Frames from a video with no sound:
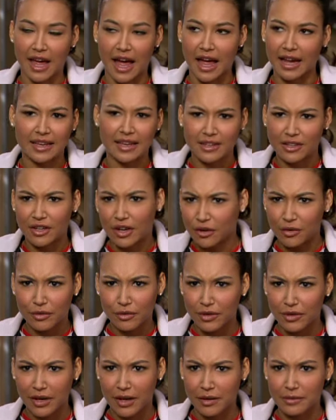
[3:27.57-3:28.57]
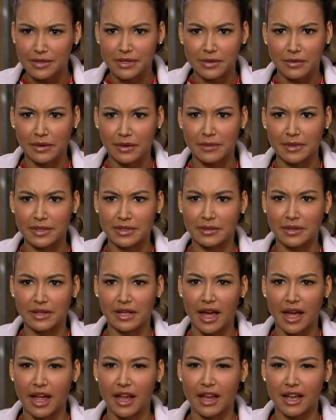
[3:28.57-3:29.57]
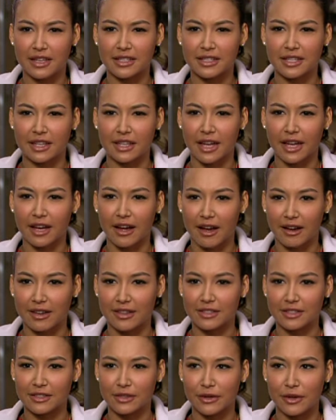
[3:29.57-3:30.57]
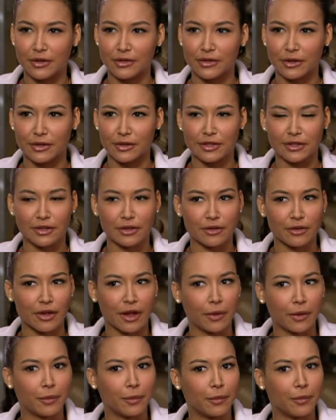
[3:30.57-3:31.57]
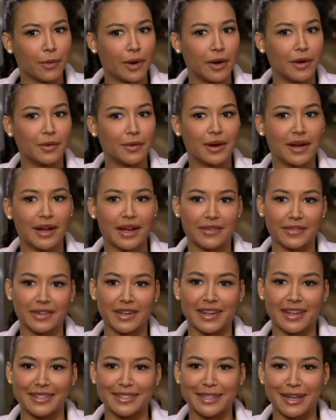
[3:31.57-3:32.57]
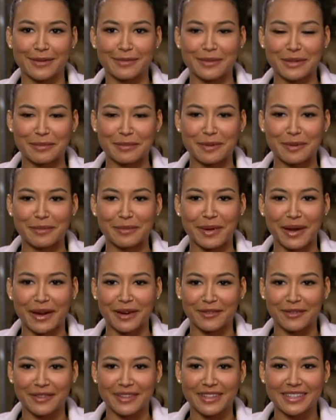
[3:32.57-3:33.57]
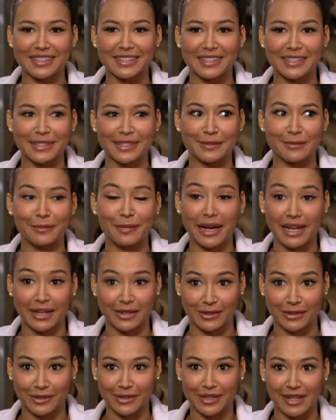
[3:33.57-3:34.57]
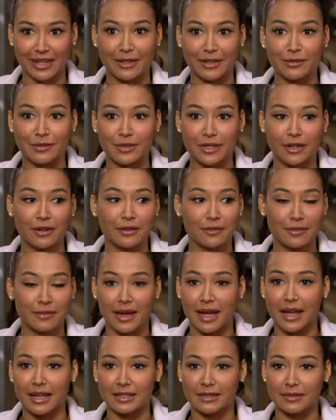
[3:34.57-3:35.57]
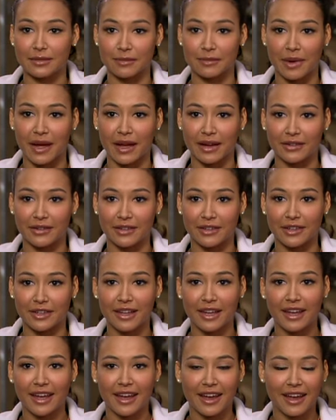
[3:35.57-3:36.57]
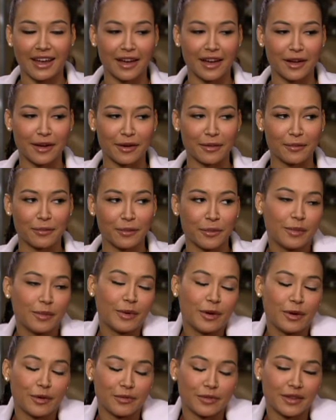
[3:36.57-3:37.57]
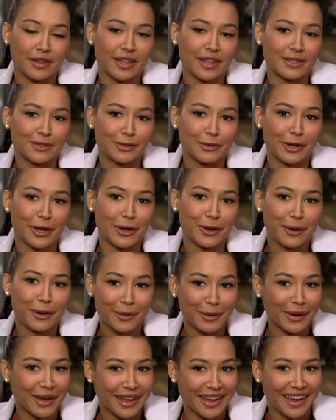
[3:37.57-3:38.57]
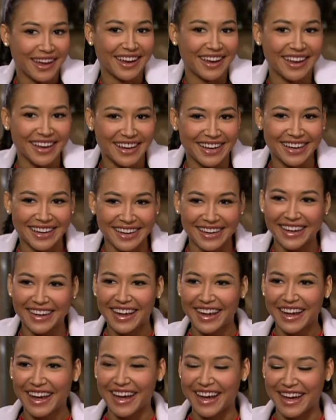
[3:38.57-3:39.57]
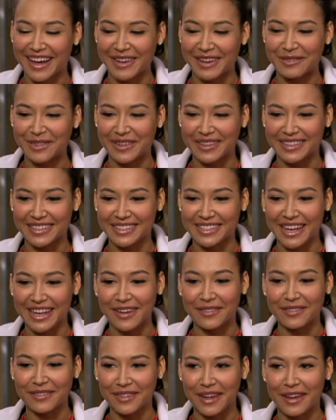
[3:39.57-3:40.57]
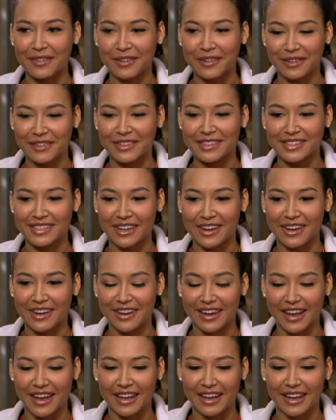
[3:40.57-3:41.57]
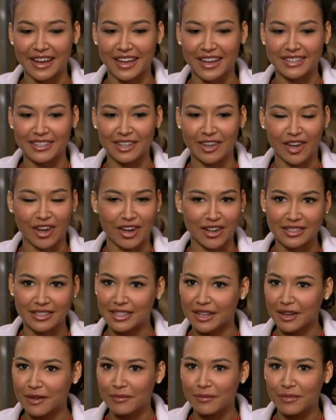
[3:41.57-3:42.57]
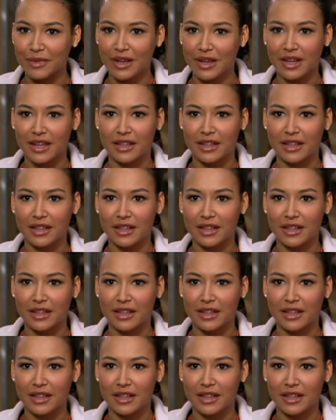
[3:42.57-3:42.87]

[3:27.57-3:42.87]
I didn't know that I was going to be doing that until I got in the studio. So I was a little like, whoa, I haven't had time to prepare for this. This is Michael. Like, you don't mess with Michael. Hopefully that turned out okay. But I've heard this song and it's awesome.